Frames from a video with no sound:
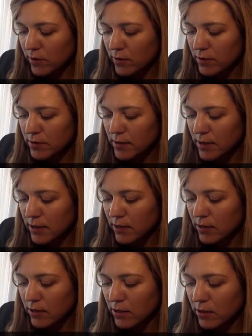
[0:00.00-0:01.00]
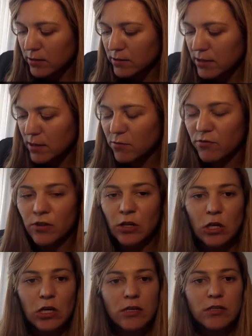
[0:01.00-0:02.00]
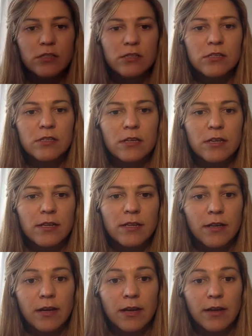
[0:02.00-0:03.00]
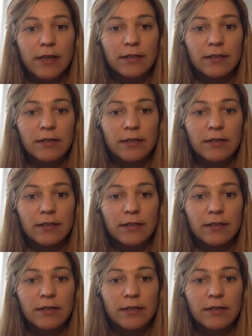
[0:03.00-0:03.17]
and saying the sum of the currents uh,